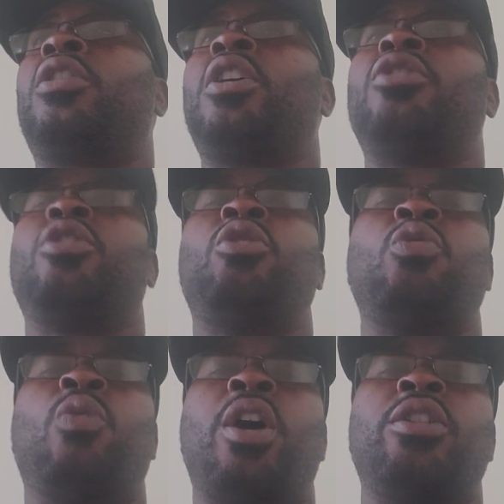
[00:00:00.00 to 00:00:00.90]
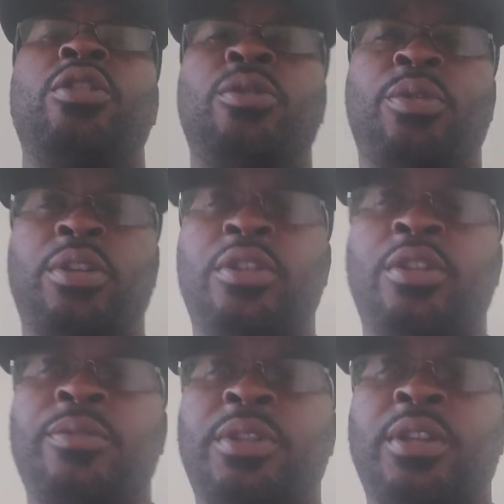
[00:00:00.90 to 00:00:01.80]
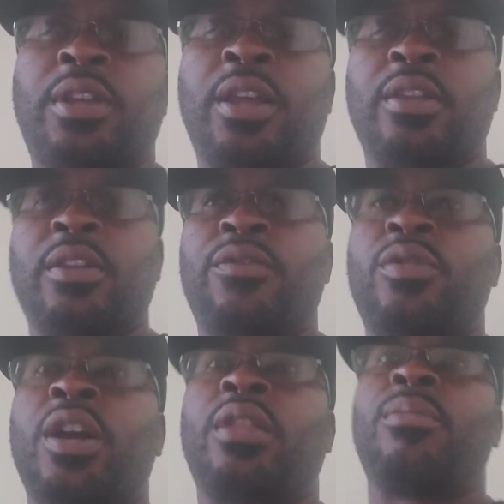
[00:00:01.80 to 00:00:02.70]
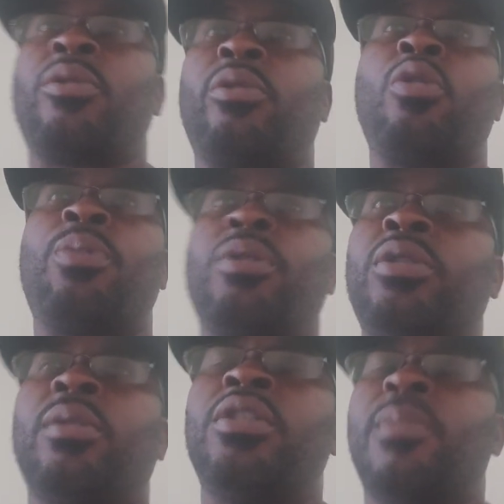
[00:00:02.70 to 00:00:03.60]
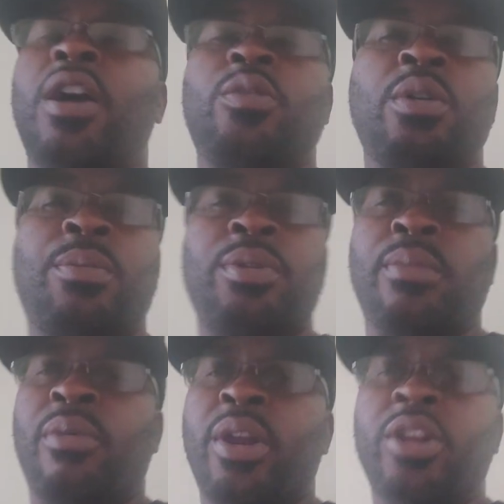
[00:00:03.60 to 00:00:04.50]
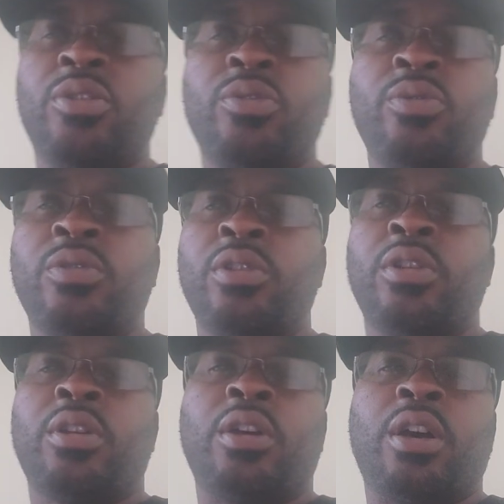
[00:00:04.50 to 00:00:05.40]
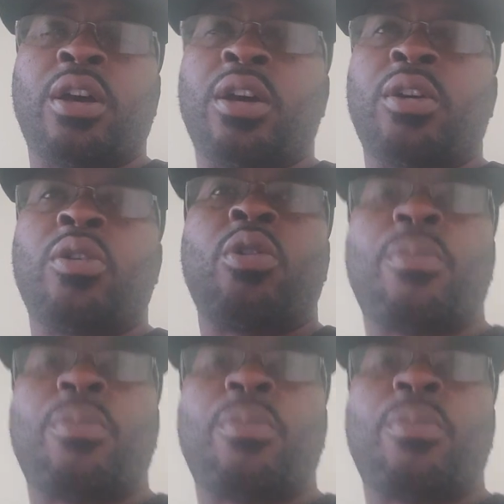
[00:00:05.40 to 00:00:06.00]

thing to do while you're doing it. You know what I'm saying? Like if you got the motor open, you might as well put a brand new oil